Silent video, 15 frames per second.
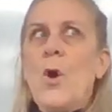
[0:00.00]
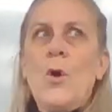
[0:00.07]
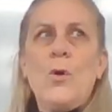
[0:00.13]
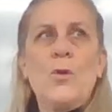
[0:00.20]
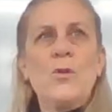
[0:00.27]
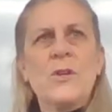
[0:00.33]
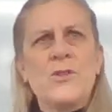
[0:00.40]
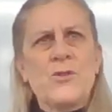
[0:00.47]

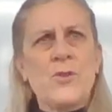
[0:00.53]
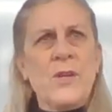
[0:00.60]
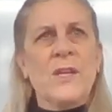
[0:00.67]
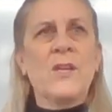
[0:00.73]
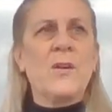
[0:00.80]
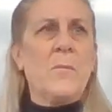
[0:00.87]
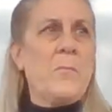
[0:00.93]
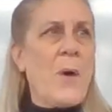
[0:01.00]
or a
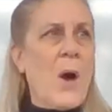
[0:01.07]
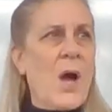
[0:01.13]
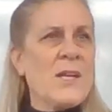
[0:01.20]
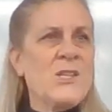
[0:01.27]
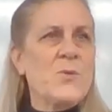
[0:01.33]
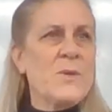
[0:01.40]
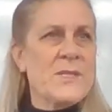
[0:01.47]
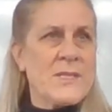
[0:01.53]
trig
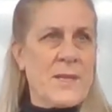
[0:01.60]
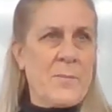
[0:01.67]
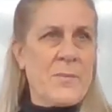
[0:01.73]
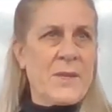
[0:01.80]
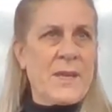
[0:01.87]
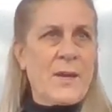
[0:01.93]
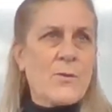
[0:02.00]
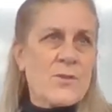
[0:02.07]
combined with
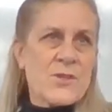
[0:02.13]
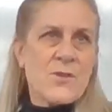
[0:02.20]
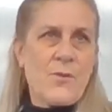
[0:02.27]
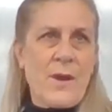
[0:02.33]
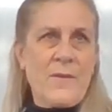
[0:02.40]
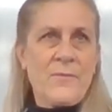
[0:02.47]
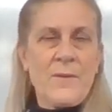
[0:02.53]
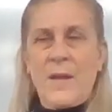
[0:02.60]
something else graph,